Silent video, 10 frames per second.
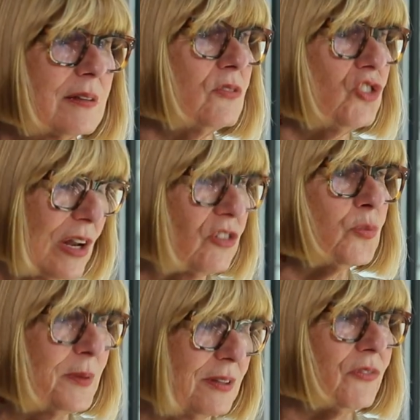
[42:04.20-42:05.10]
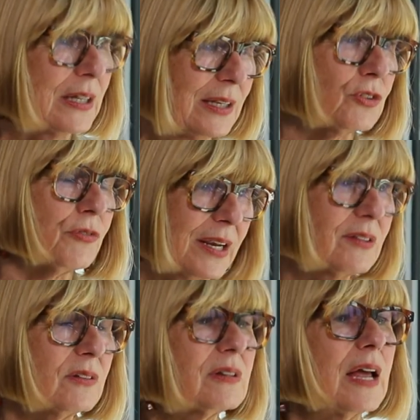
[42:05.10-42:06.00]
the judge specifically
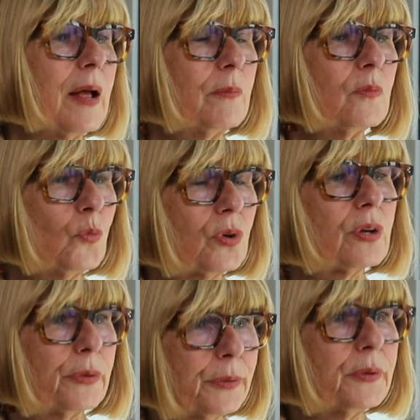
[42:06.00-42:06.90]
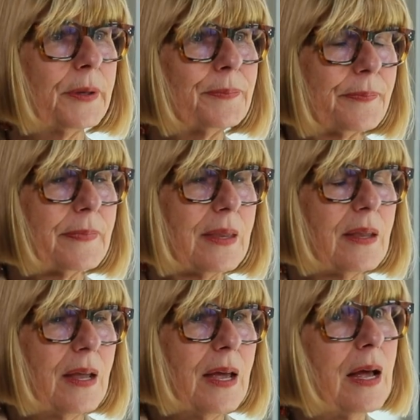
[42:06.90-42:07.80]
directed would occur.
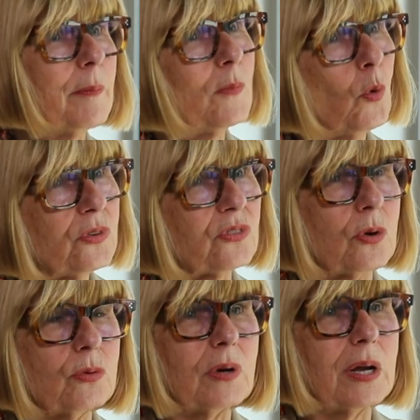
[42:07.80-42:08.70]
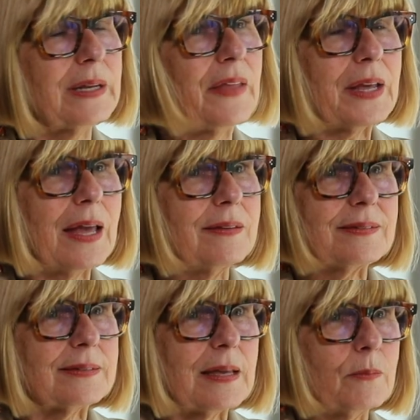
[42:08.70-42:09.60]
Also, another
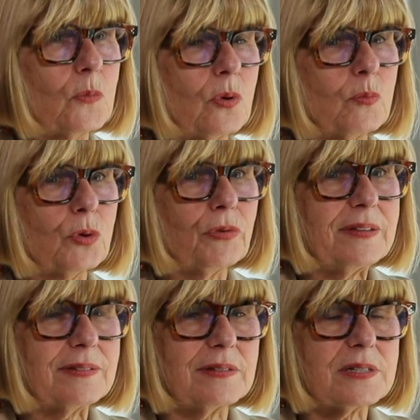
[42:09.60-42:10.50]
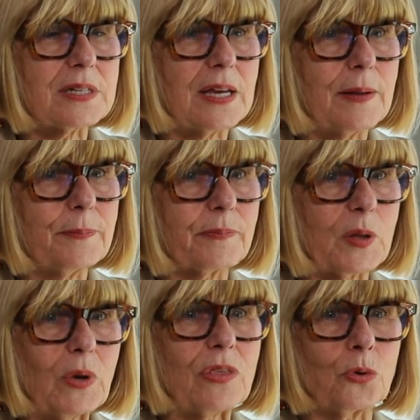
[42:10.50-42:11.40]
case more recent,
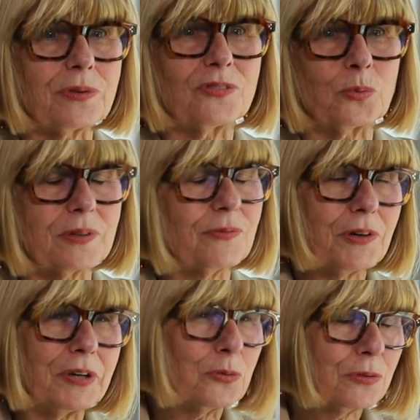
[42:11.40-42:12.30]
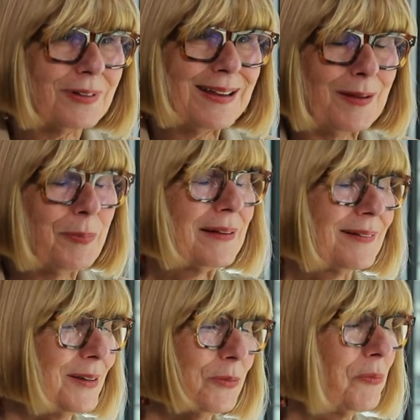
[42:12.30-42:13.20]
we thought this was a very good
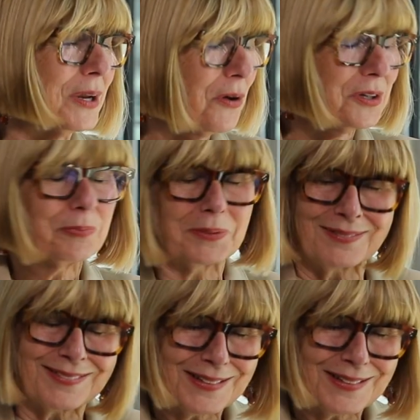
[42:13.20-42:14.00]
penalty when we got it, but